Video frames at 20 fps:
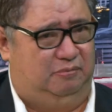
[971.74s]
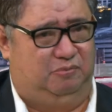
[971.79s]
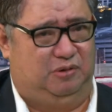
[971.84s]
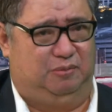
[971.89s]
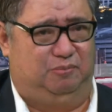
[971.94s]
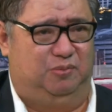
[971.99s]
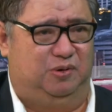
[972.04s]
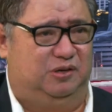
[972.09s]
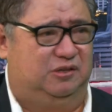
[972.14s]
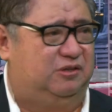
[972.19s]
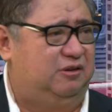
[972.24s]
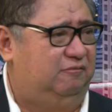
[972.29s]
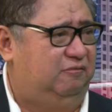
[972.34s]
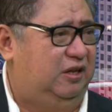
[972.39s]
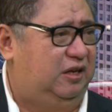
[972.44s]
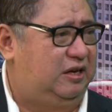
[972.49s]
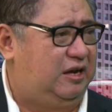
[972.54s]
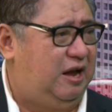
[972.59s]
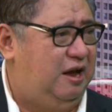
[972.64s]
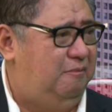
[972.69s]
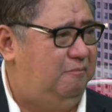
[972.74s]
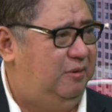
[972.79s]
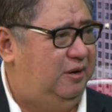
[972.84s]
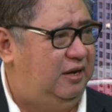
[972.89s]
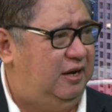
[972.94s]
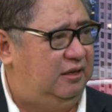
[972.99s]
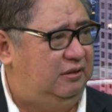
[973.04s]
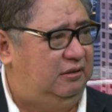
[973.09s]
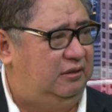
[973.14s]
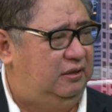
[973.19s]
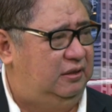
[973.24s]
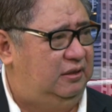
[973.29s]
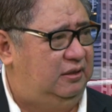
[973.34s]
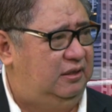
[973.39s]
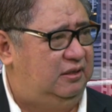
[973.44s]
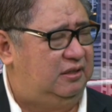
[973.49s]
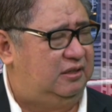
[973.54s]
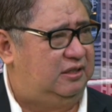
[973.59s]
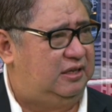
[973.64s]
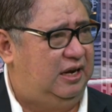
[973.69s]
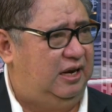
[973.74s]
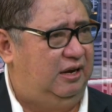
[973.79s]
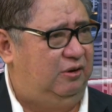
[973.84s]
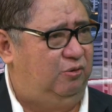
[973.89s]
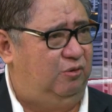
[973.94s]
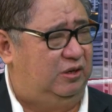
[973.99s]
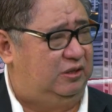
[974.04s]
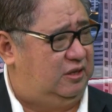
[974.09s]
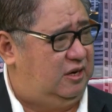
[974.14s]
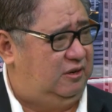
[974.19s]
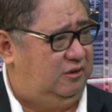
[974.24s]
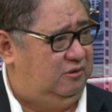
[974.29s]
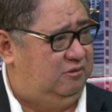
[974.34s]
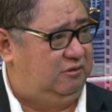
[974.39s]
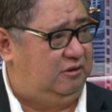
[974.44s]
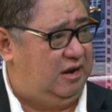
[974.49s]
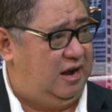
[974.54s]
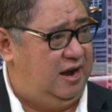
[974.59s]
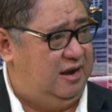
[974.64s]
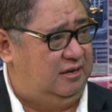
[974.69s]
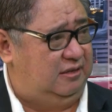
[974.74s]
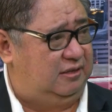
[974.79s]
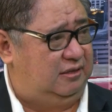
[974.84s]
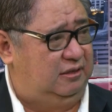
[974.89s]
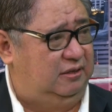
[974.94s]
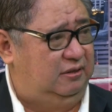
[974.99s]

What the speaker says: members of the cabinet, saying, "What are you guys?